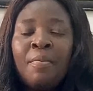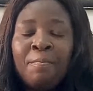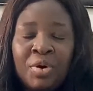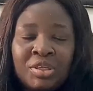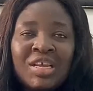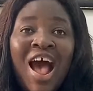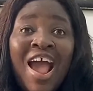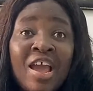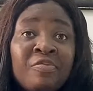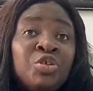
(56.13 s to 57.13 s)
but
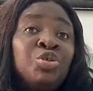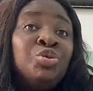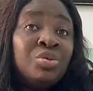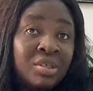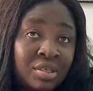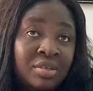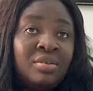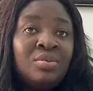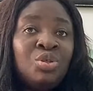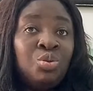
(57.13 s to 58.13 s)
I have chosen
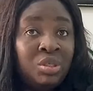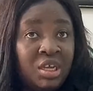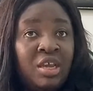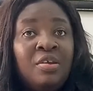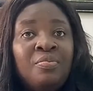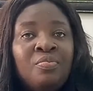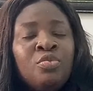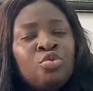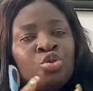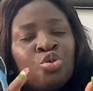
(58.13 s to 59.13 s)
today
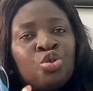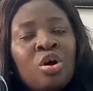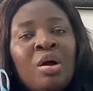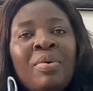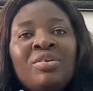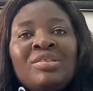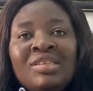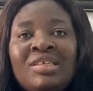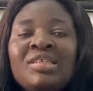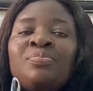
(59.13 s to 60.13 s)
to talk about
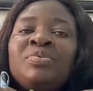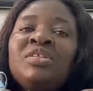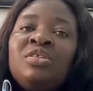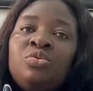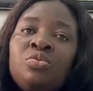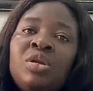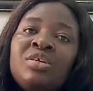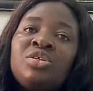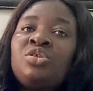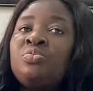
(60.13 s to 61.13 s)
this particular
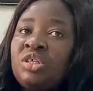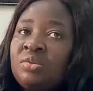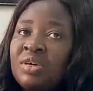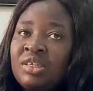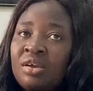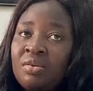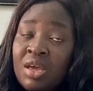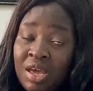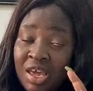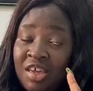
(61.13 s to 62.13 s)
subject matter.
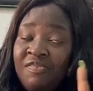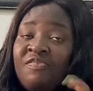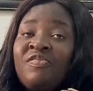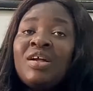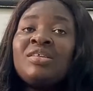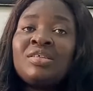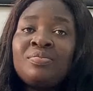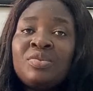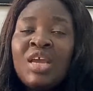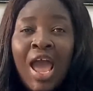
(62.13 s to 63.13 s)
In fact,
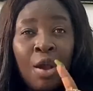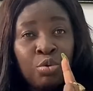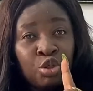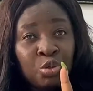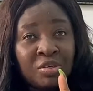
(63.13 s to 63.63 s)
I want to